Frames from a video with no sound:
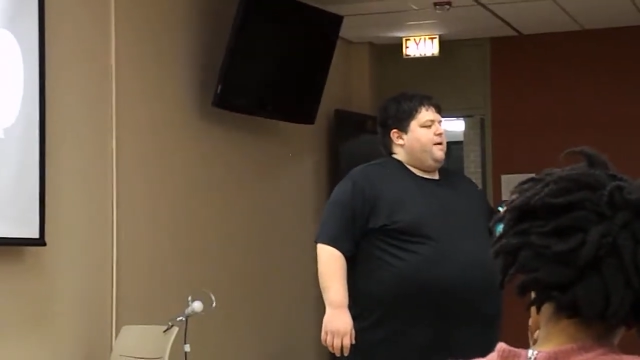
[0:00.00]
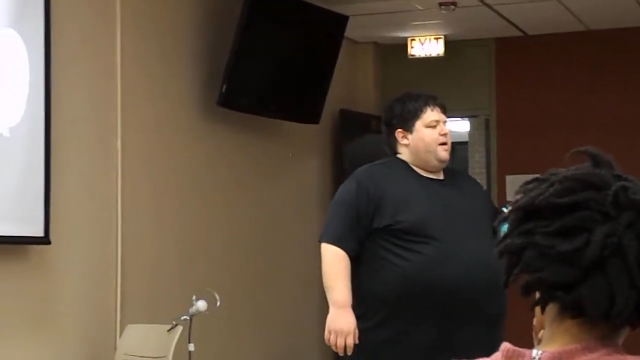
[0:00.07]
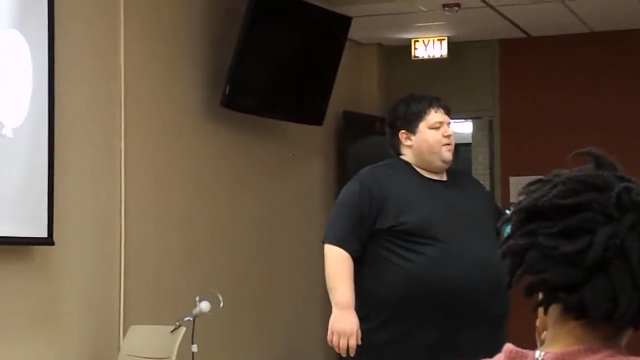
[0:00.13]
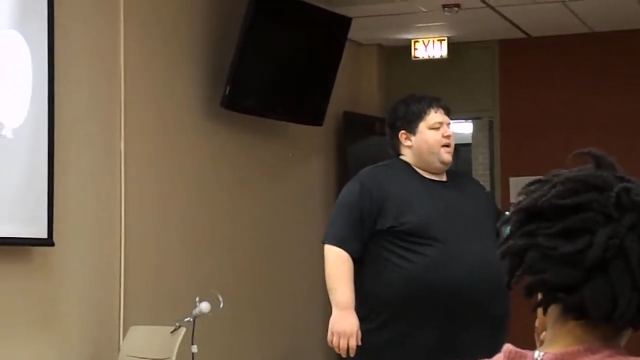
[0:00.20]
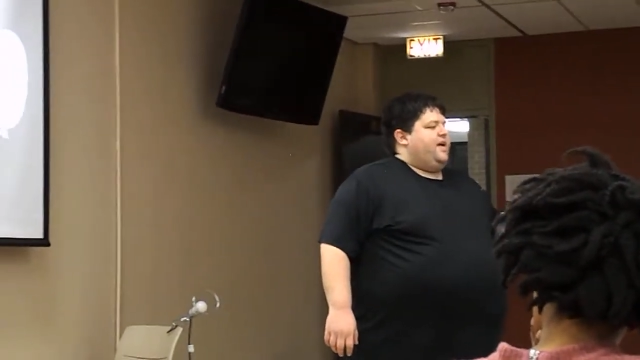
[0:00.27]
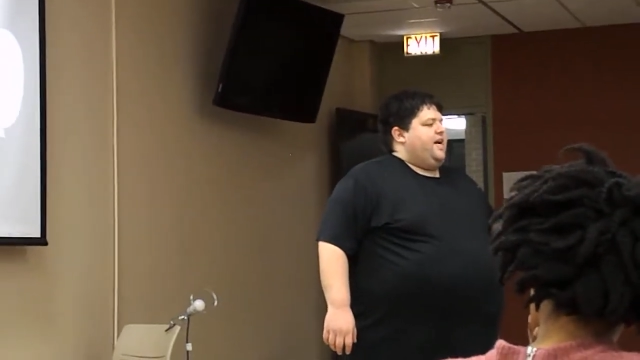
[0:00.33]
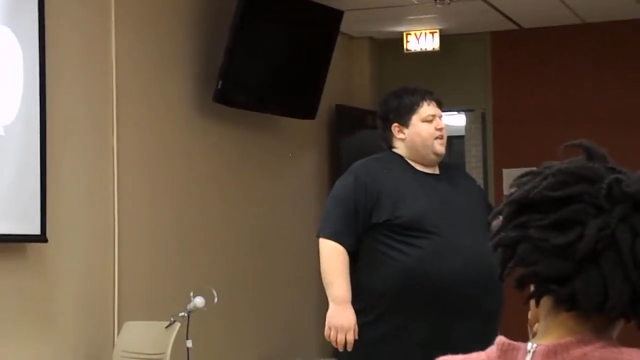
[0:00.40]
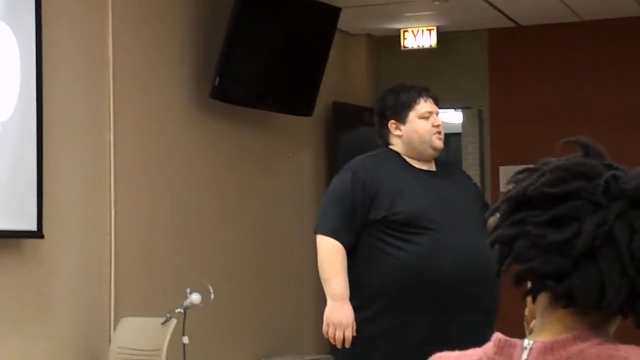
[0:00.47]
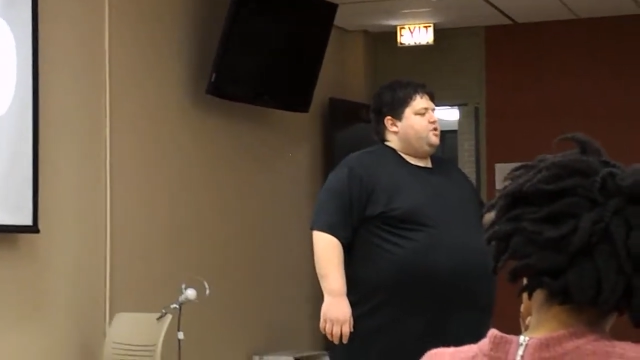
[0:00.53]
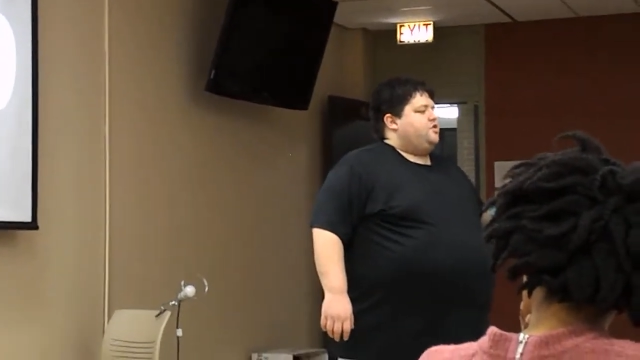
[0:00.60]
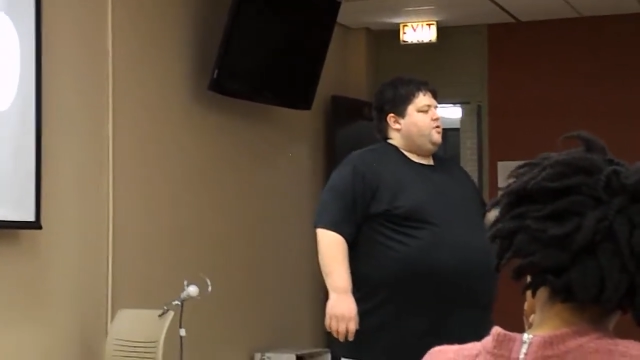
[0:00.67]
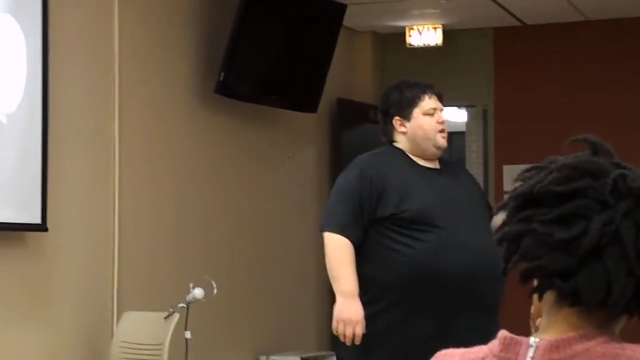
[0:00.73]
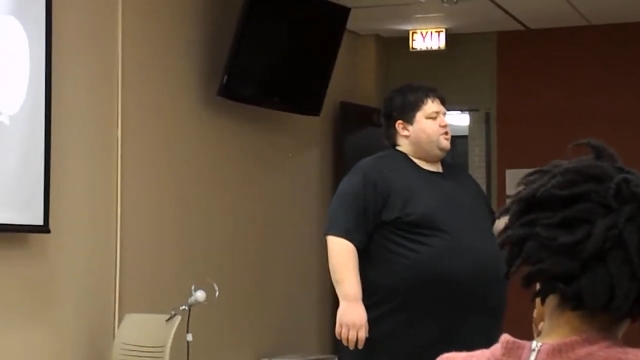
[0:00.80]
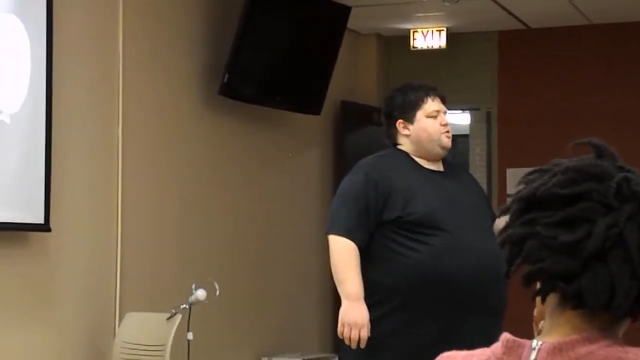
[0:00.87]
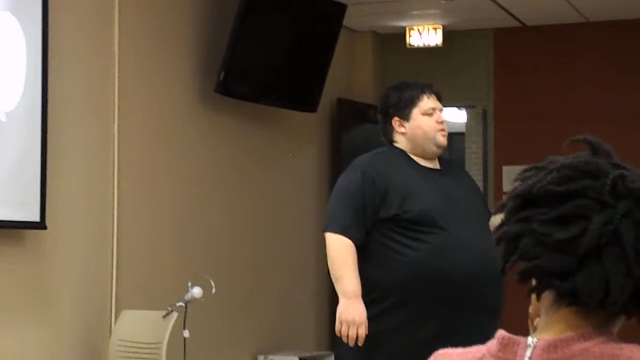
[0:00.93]
about like
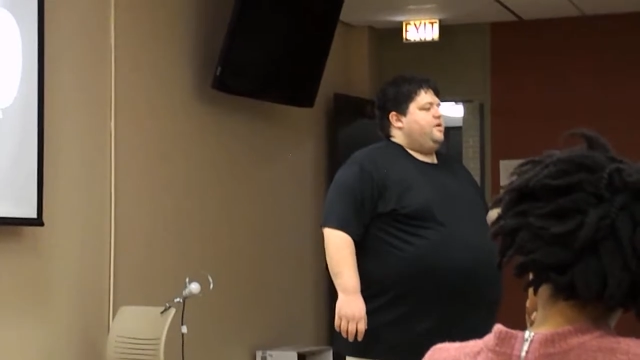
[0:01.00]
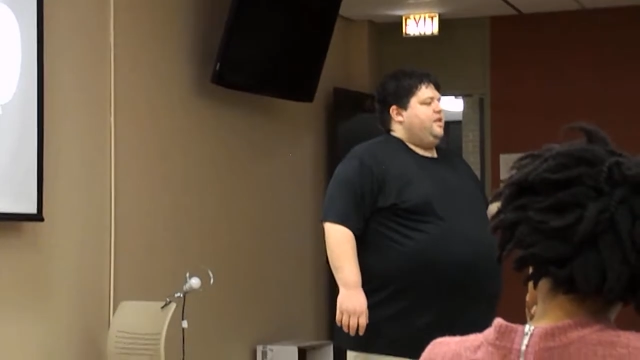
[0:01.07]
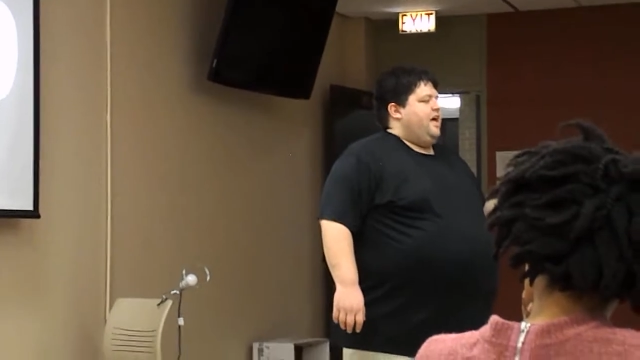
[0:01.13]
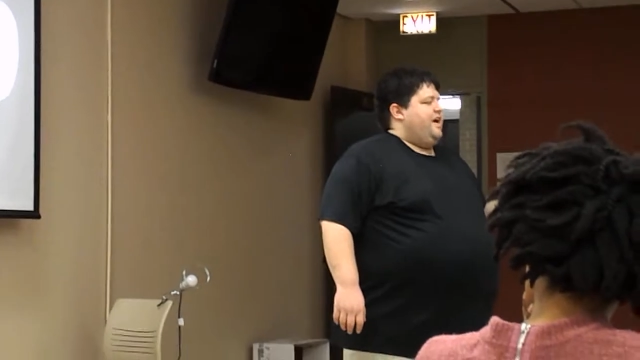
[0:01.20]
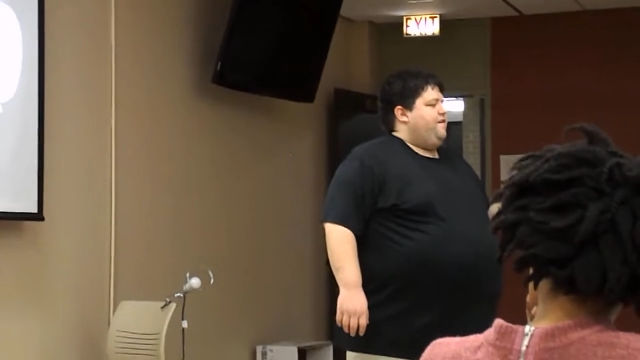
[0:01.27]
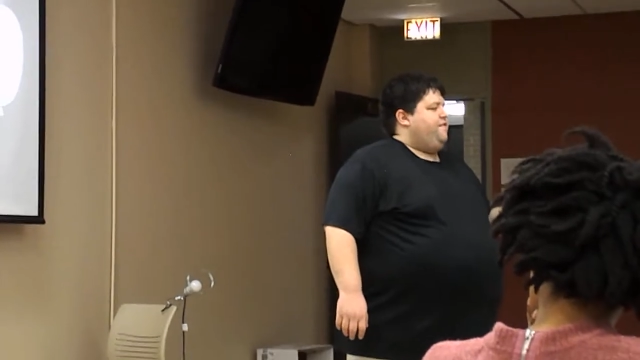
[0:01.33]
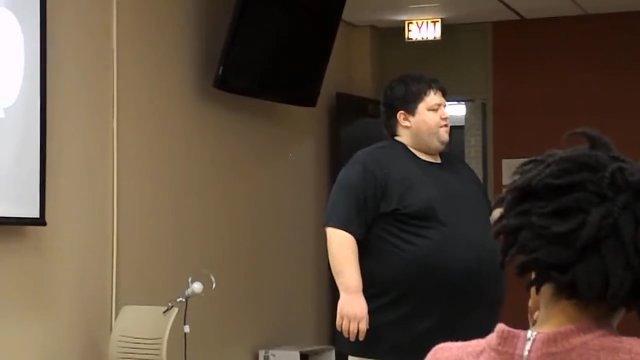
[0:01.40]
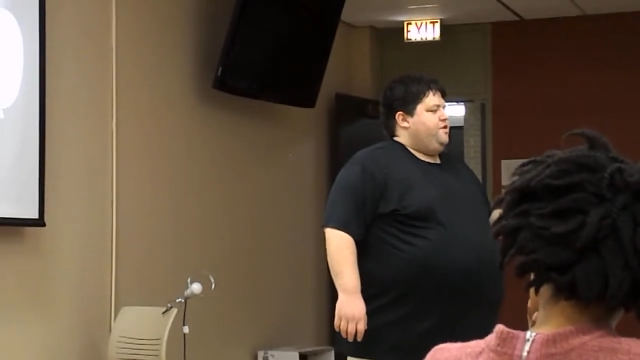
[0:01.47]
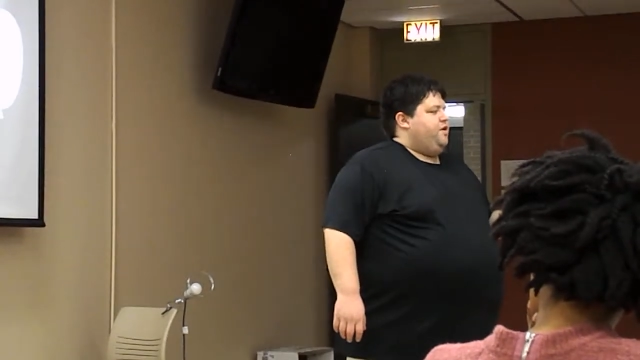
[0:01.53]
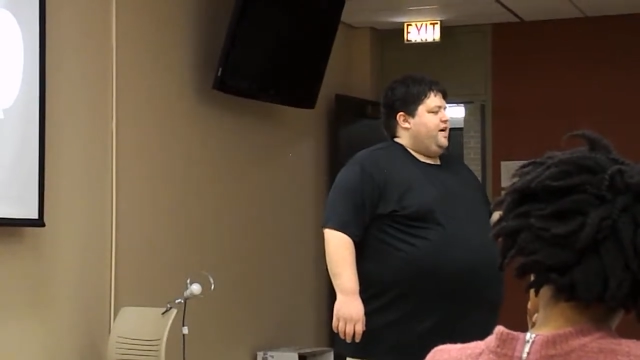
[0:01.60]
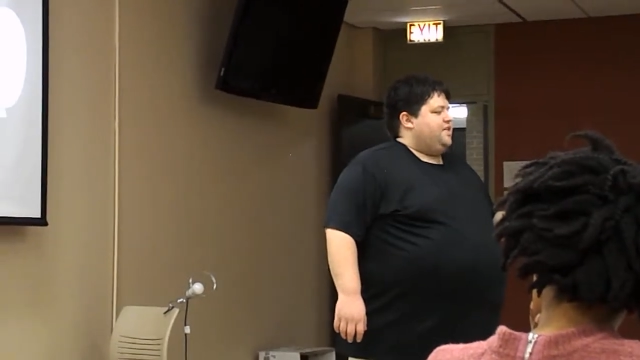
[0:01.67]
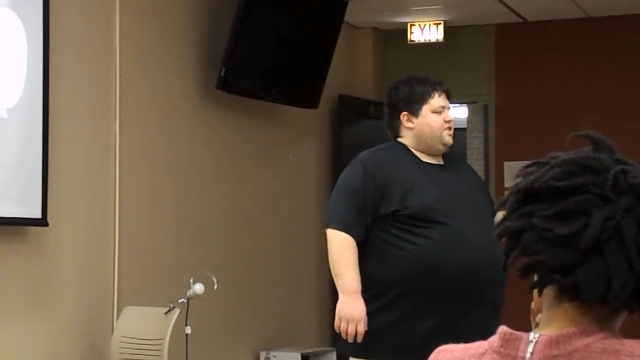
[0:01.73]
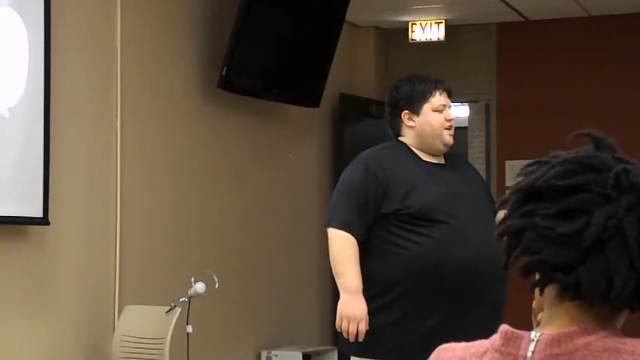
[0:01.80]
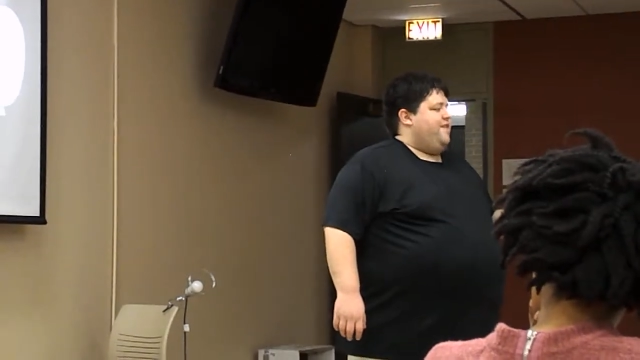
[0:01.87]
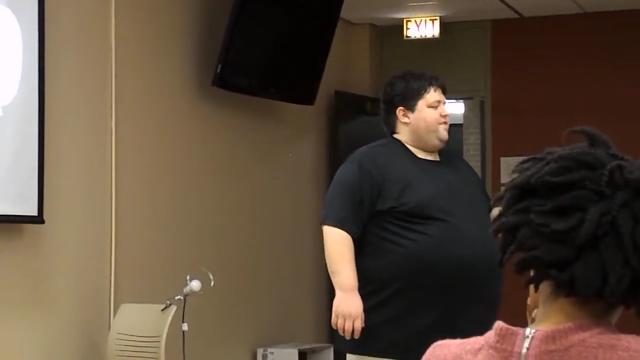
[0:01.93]
extraterrestrial life, and
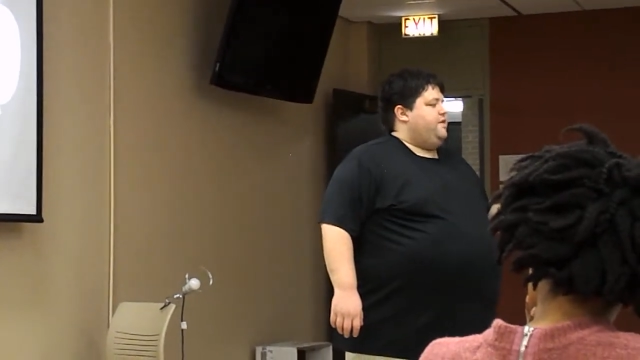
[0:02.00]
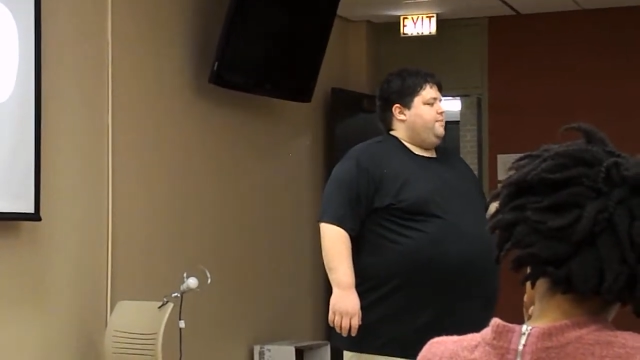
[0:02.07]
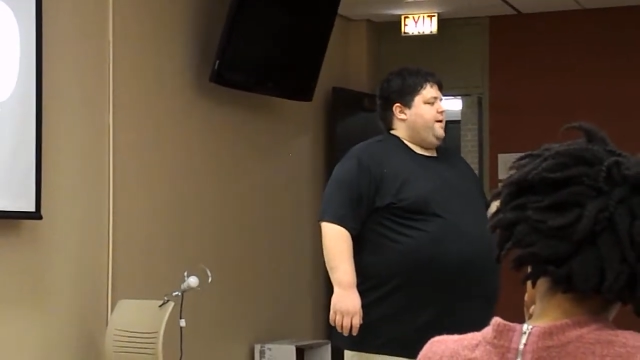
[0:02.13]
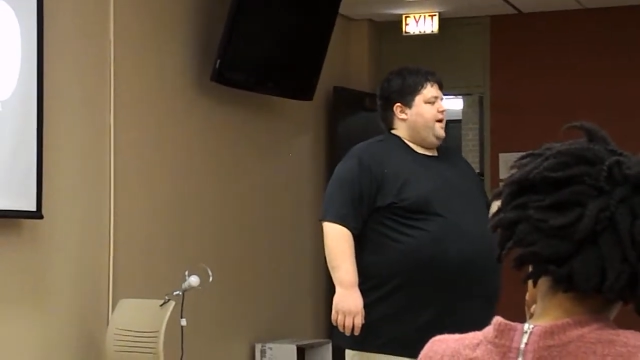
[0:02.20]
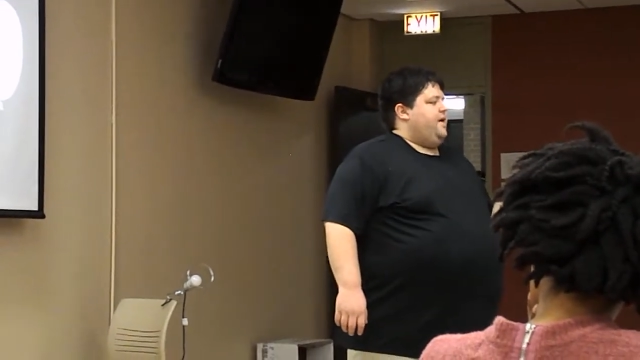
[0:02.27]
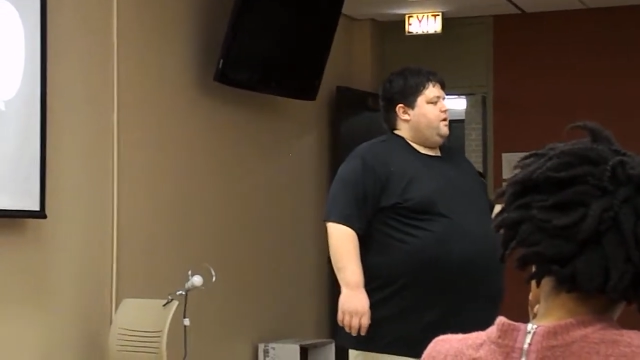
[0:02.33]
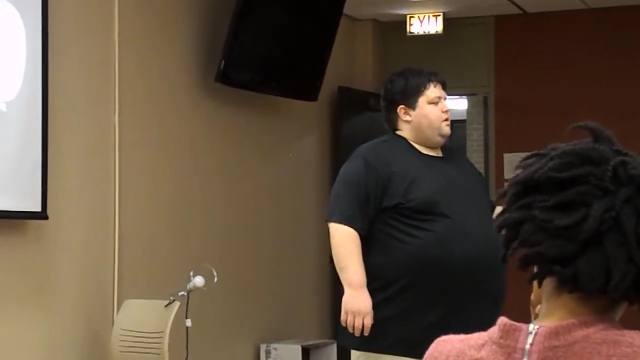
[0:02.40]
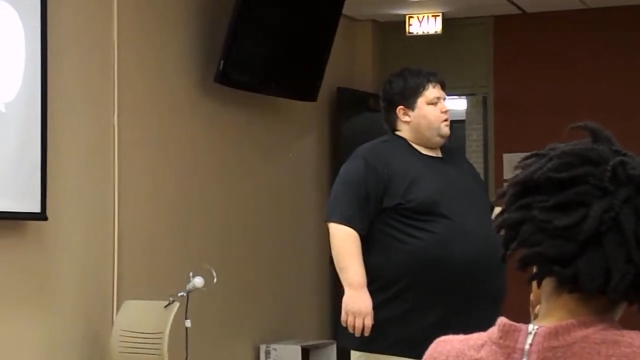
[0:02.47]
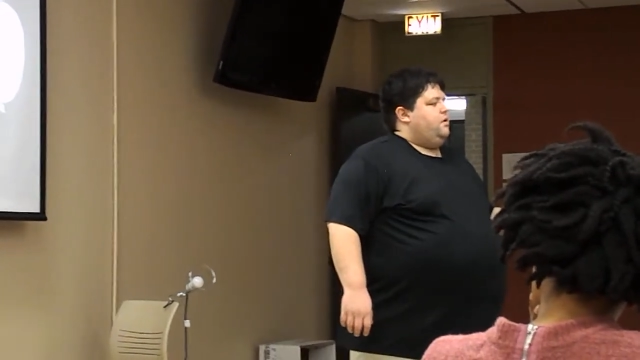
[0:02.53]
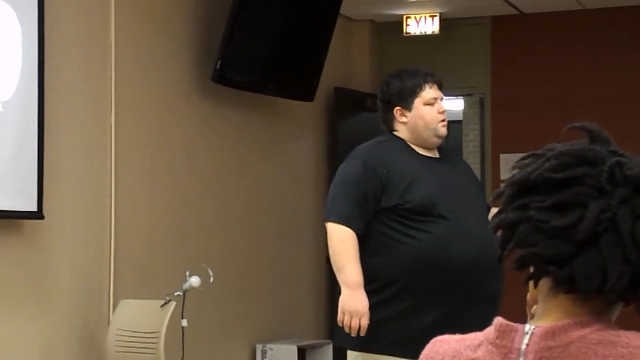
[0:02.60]
you guys can have a debate?